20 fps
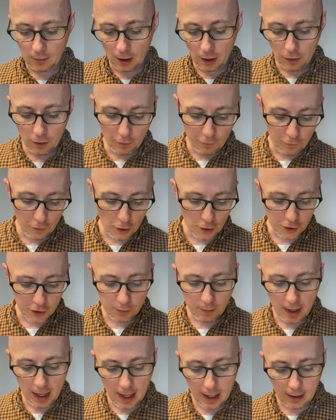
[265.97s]
The first
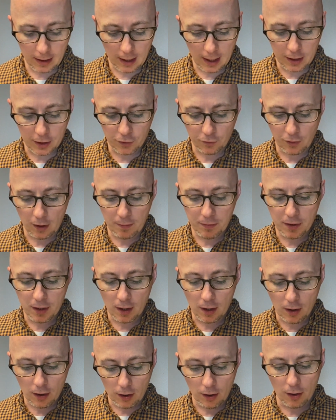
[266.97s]
man is from
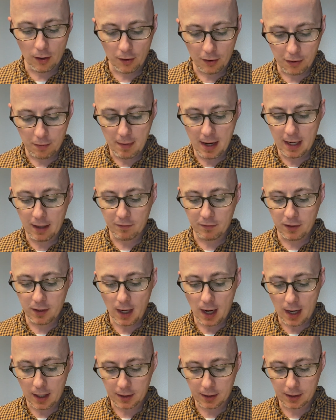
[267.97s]
the earth made of
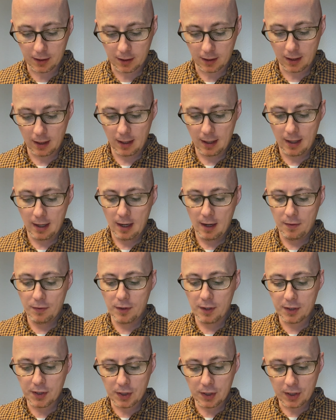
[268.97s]
dust.
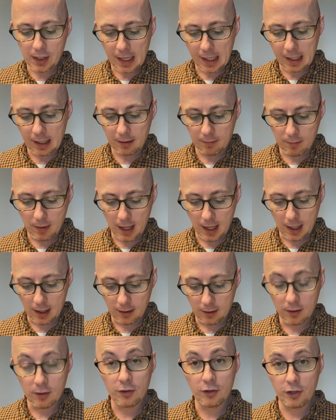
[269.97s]
The second
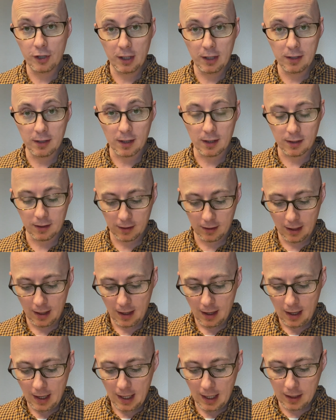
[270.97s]
man, Jesus,
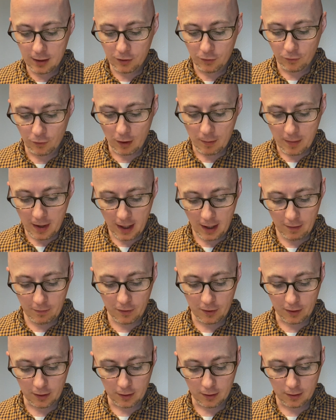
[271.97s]
is from
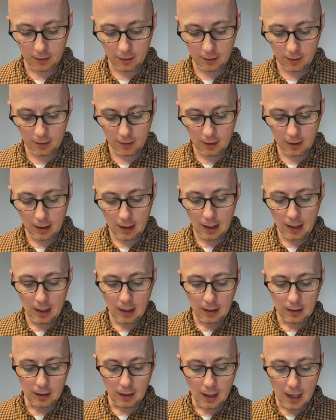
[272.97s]
heaven.
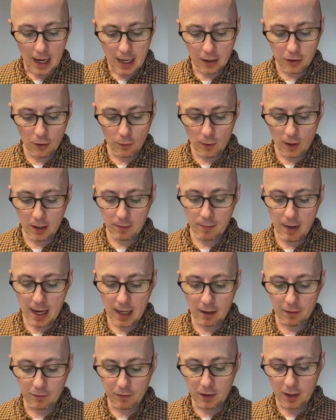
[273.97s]
Like the one
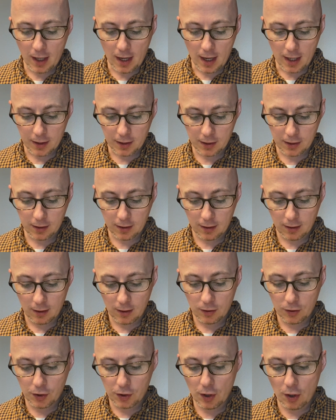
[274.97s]
made of dust,
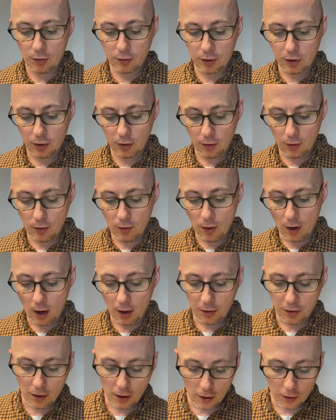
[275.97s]
so too
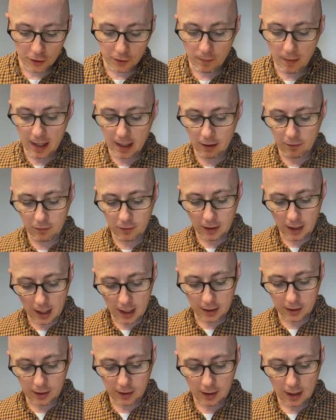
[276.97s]
are those made of
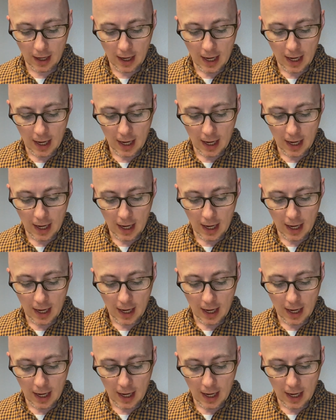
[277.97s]
dust.